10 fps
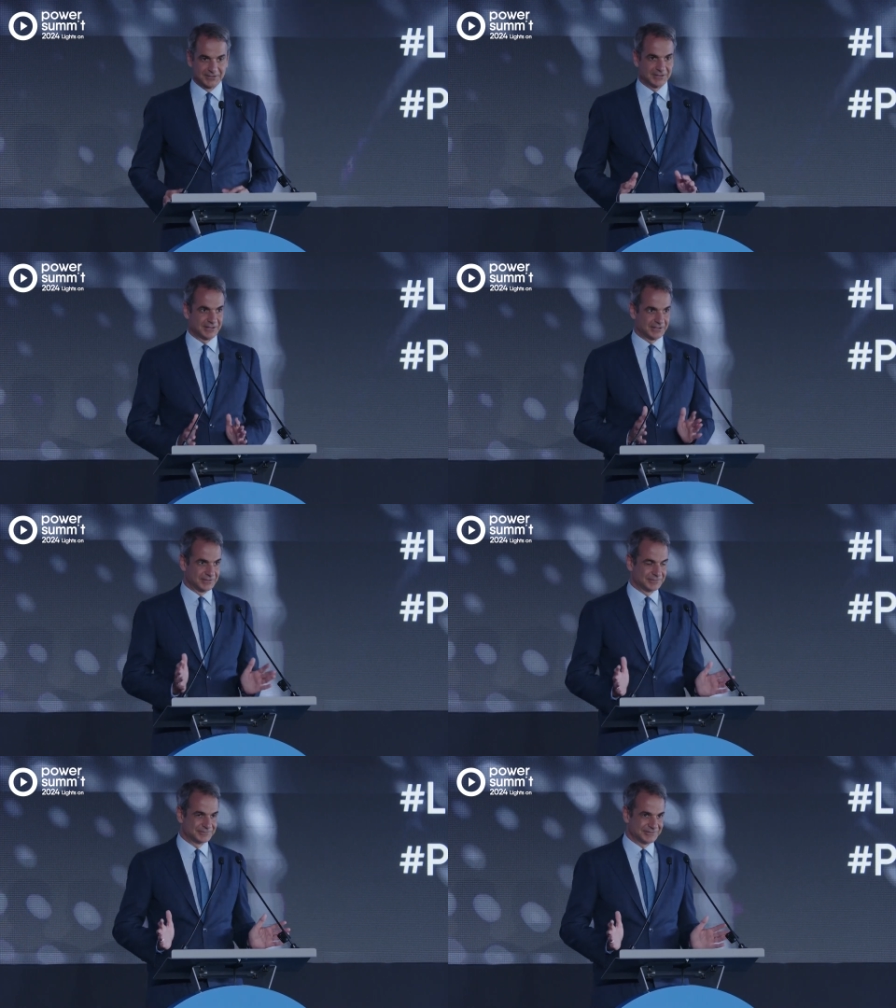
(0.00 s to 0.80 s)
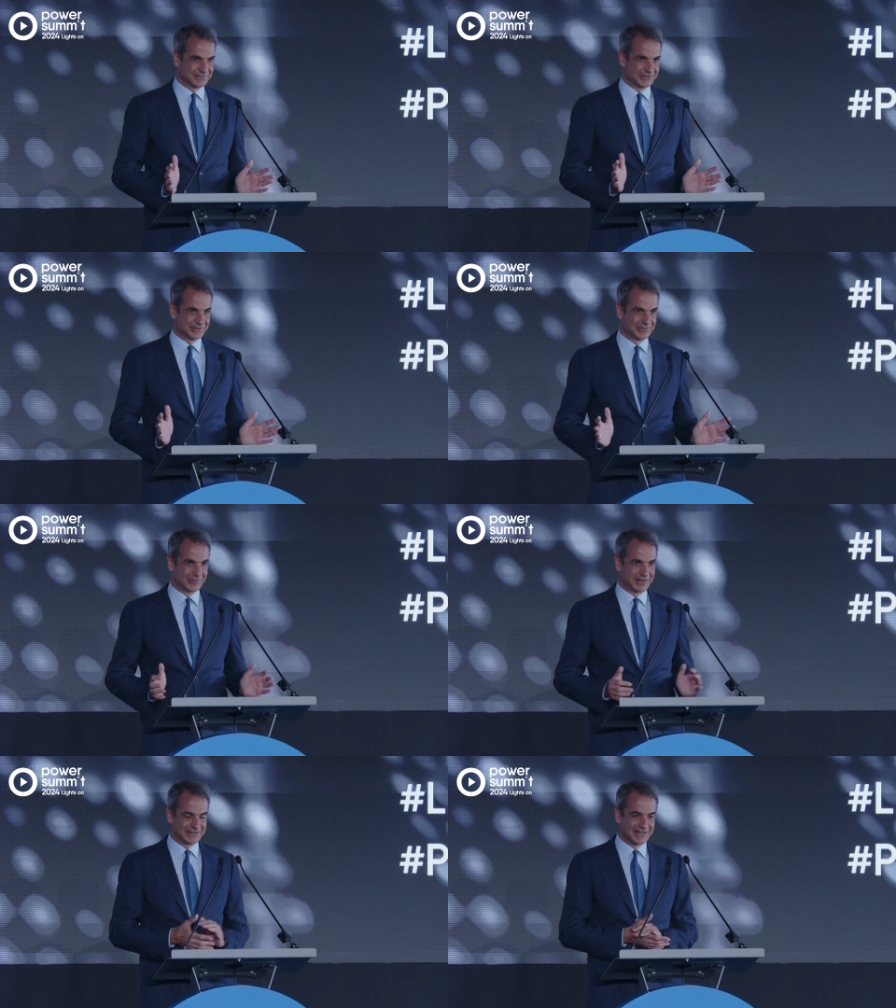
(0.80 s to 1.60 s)
And
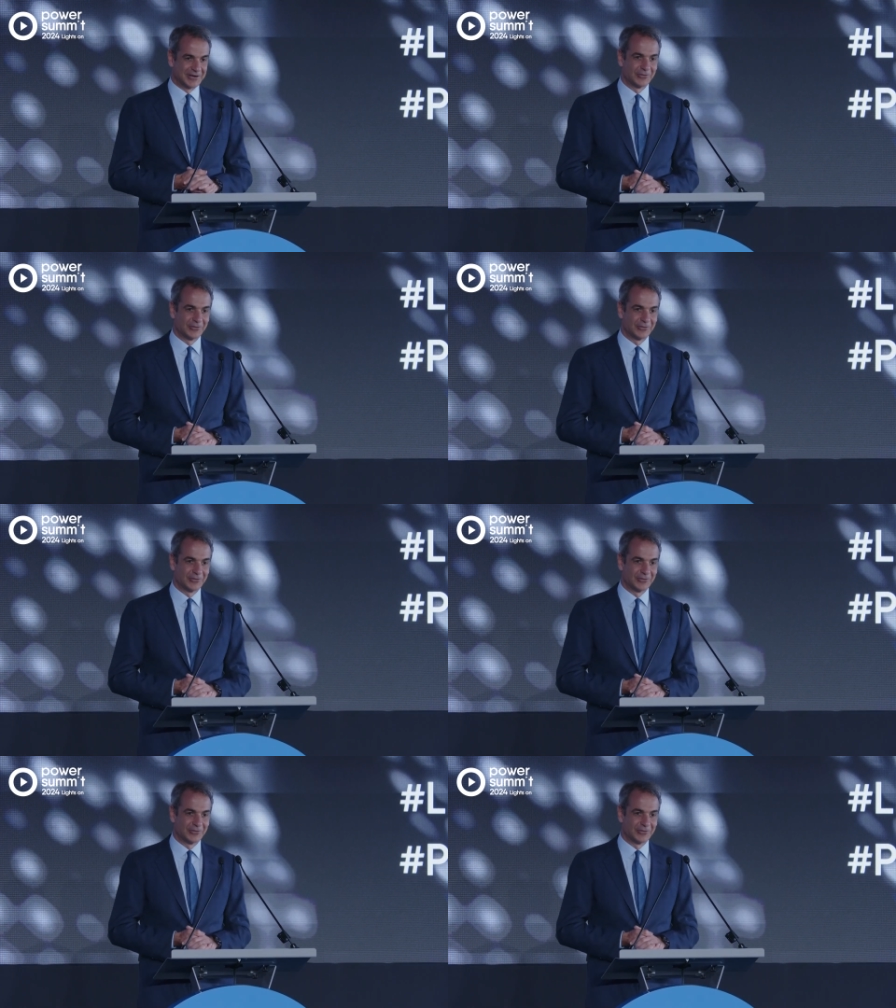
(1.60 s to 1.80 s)
right now,